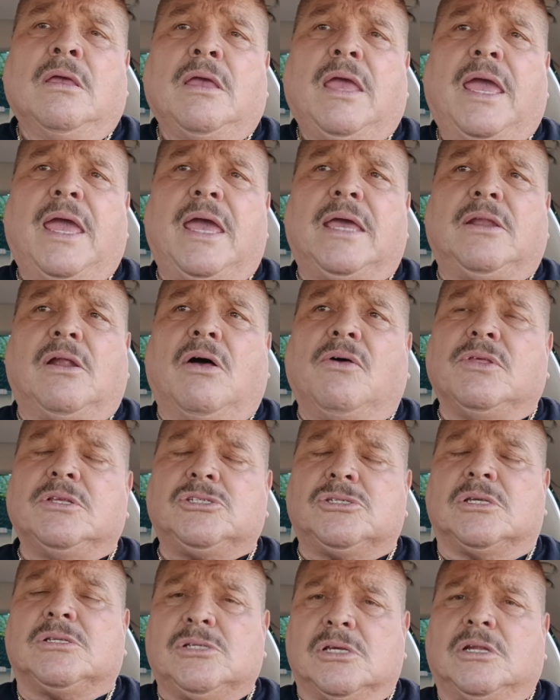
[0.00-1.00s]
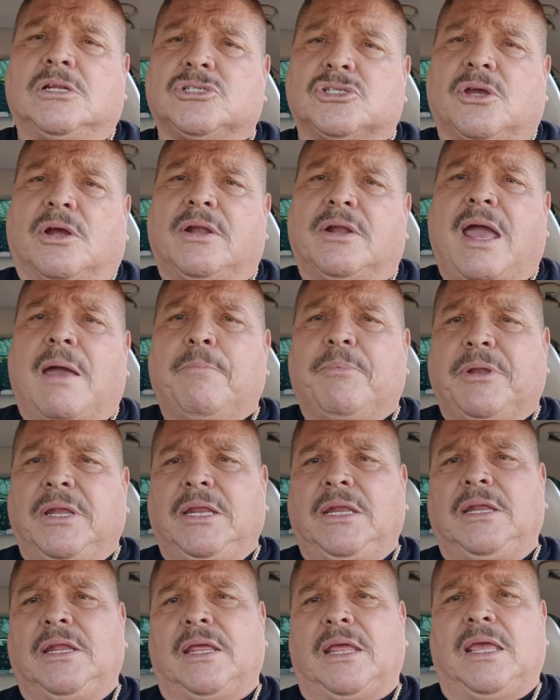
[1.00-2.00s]
And all this is going to start
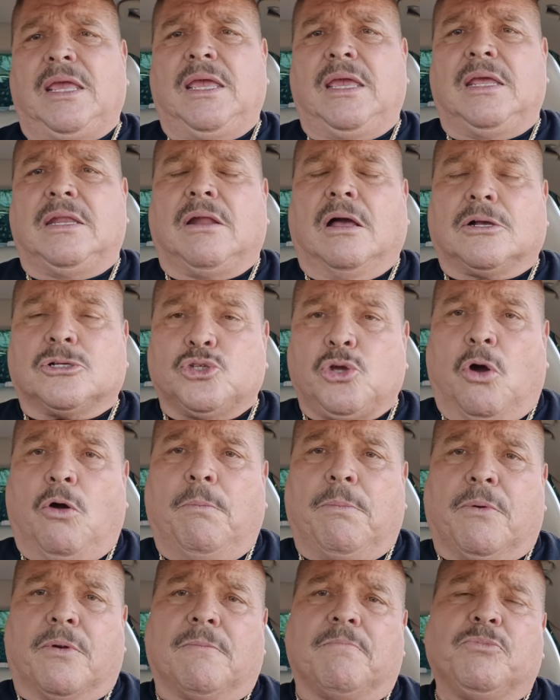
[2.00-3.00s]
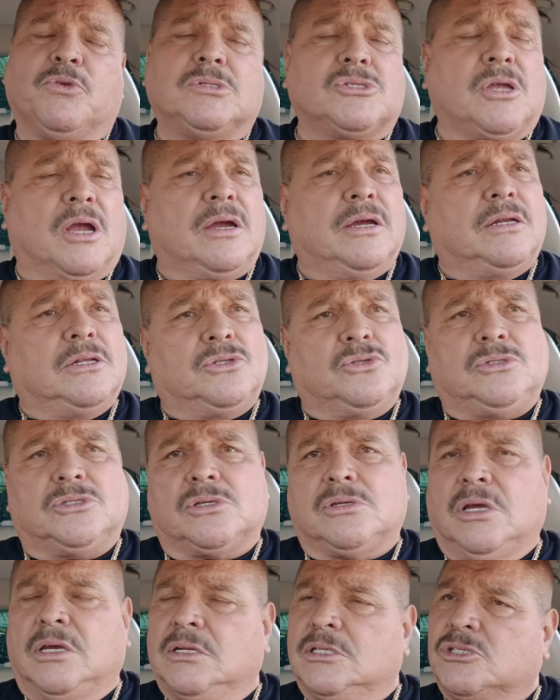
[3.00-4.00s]
happening in October. I'm start going
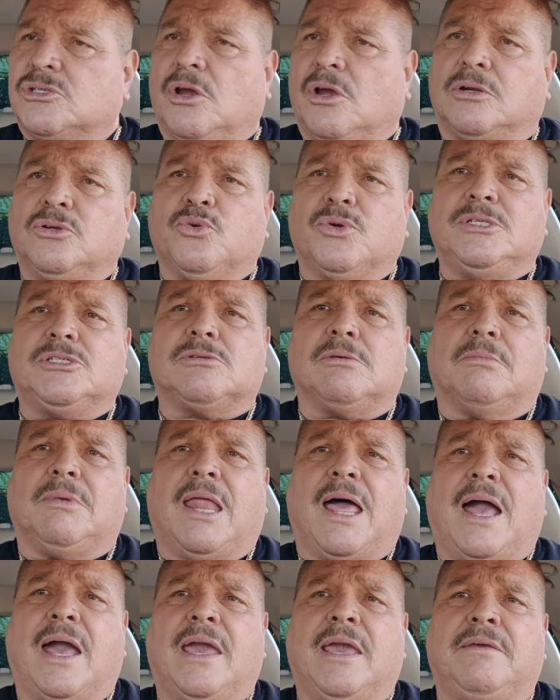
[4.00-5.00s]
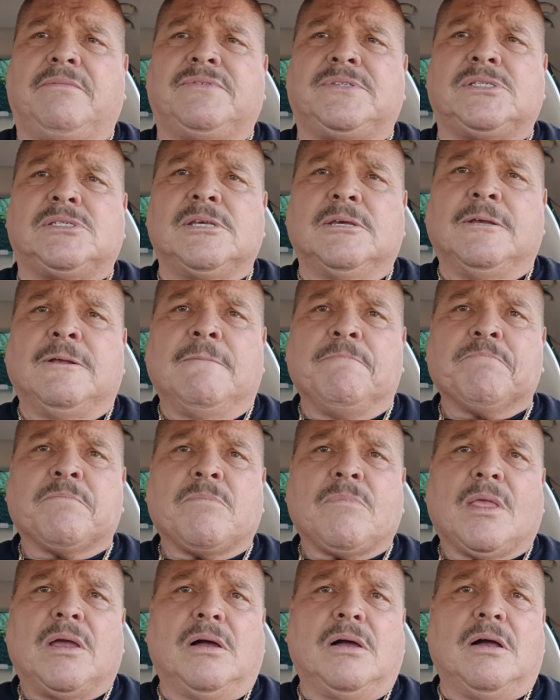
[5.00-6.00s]
to going to start doing some lives.
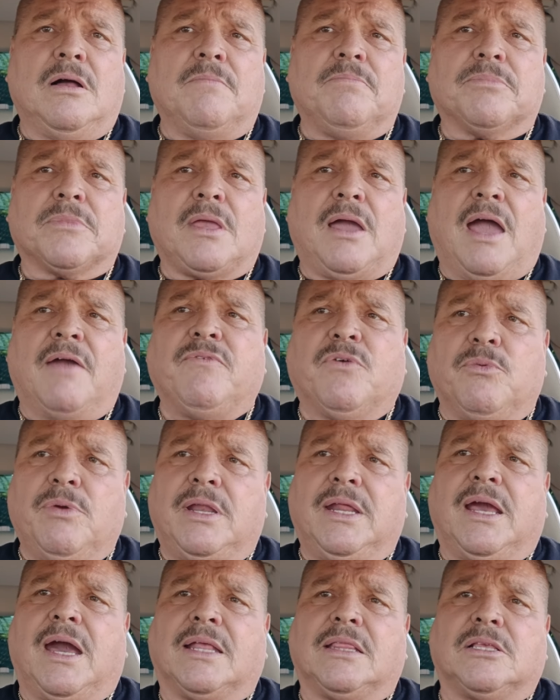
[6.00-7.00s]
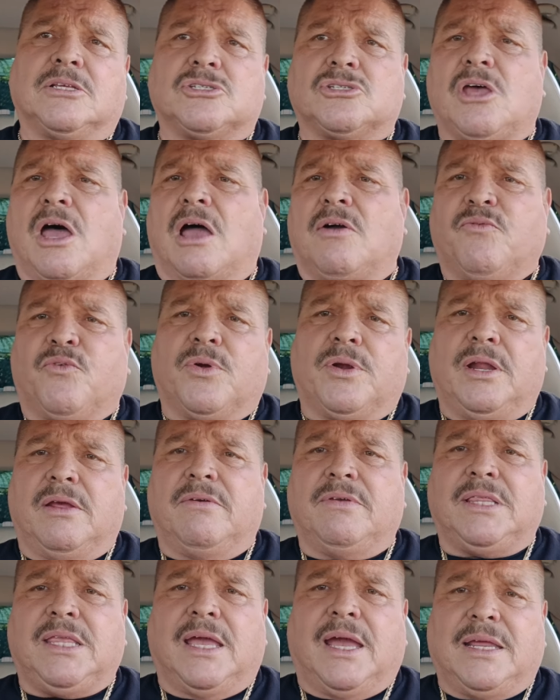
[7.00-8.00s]
Um, I've already got the software and
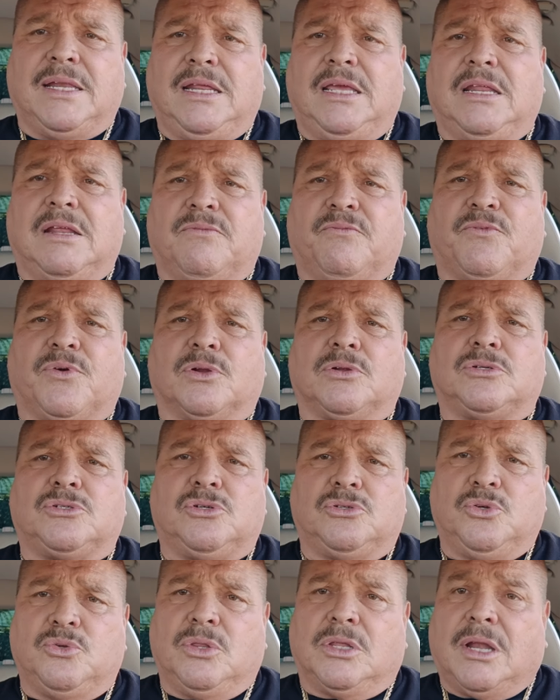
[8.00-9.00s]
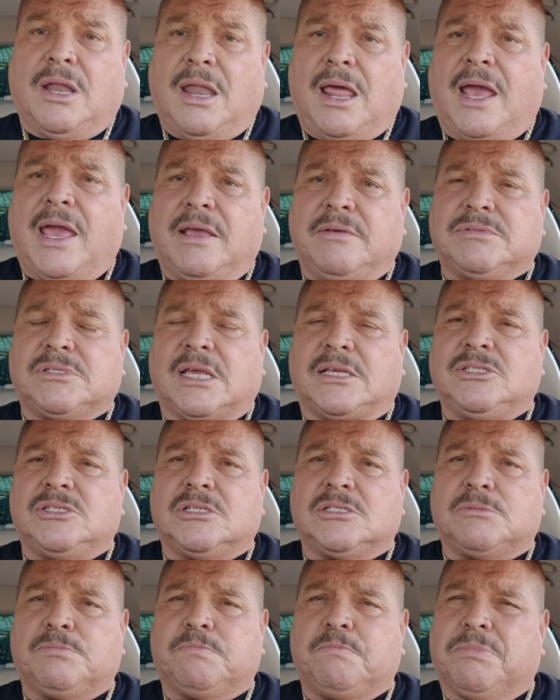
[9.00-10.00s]
everything I needed for to do the lives. I
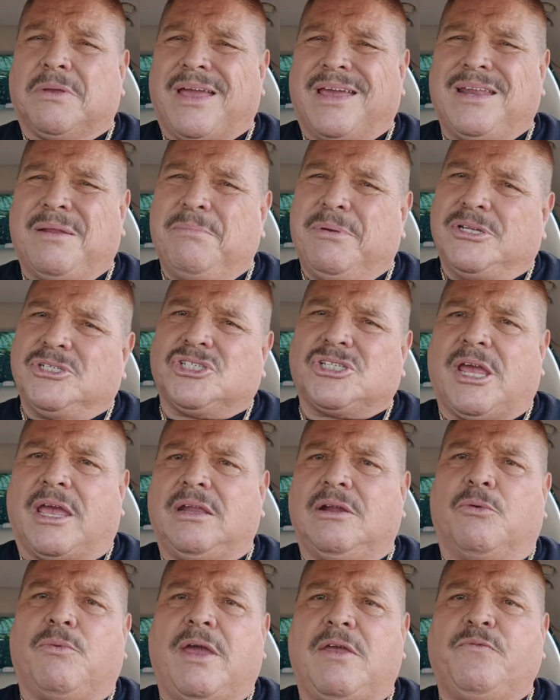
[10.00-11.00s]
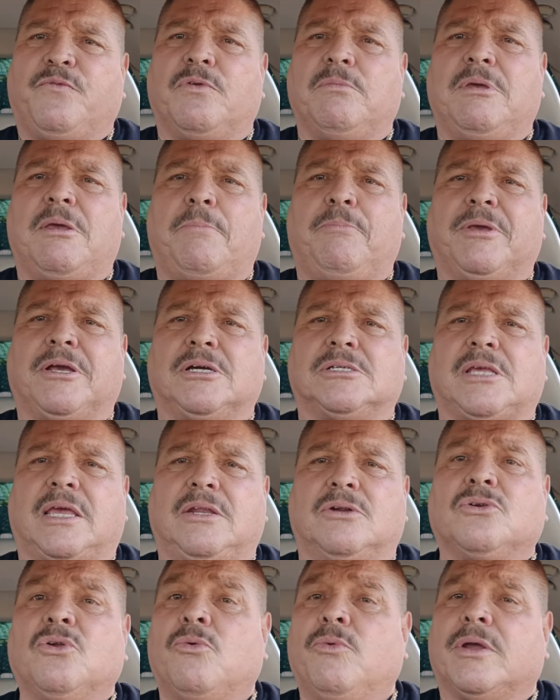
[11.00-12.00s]
just kind of been shying away from it because
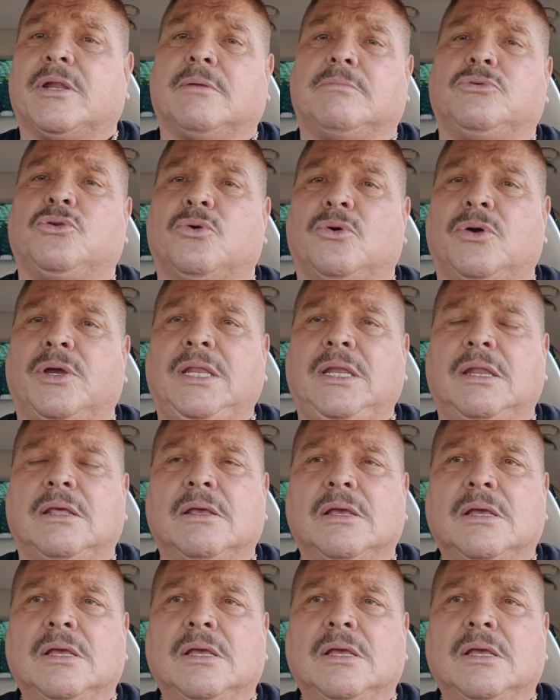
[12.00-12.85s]
I don't know what I'm doing.